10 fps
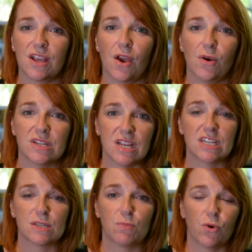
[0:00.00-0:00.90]
go
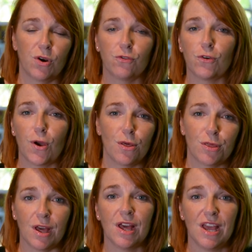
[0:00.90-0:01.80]
exploring
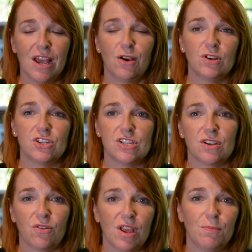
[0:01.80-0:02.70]
further, which is a
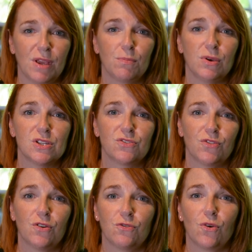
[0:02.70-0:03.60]
great big boost
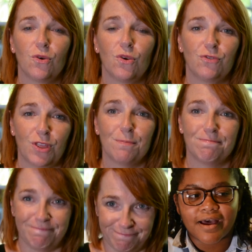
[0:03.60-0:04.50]
for all of them.
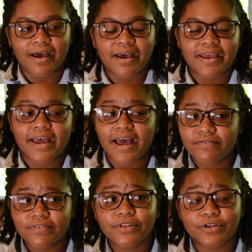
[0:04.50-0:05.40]
I
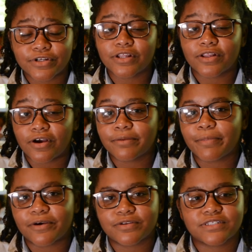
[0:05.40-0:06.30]
have learned a lot
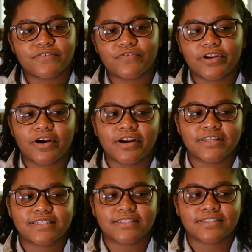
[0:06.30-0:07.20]
about different
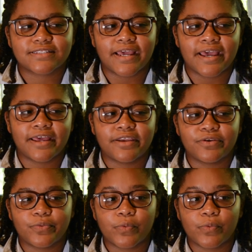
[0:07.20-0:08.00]
artists and